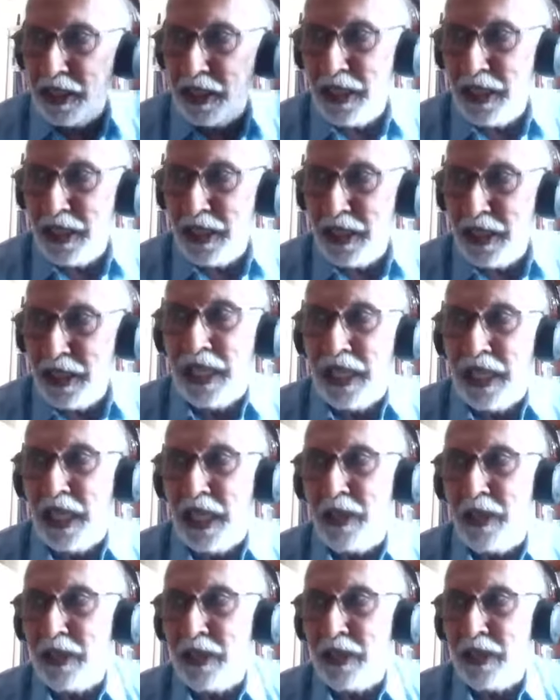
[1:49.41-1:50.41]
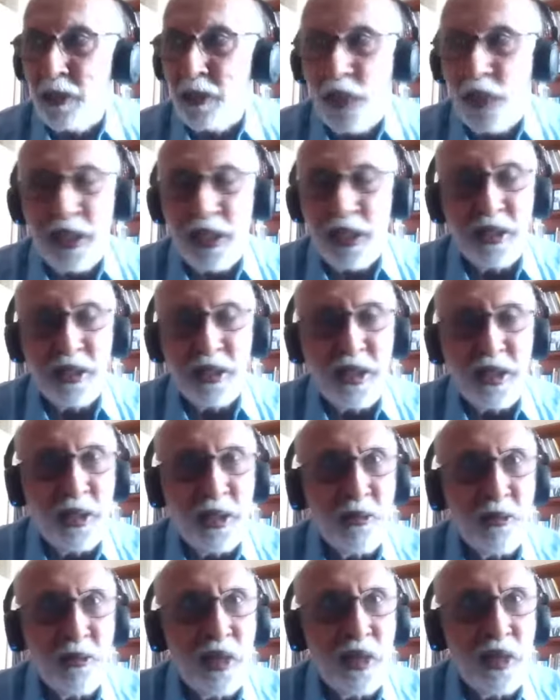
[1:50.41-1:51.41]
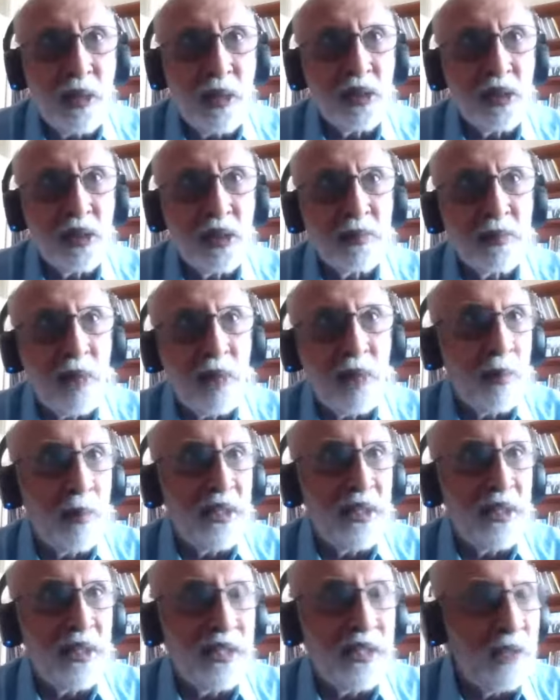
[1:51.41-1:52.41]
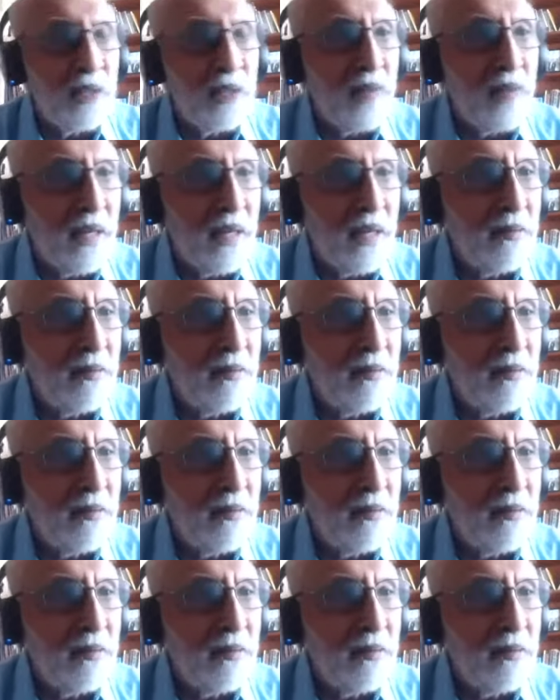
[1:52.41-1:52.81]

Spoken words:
and somewhere when I was probably 35,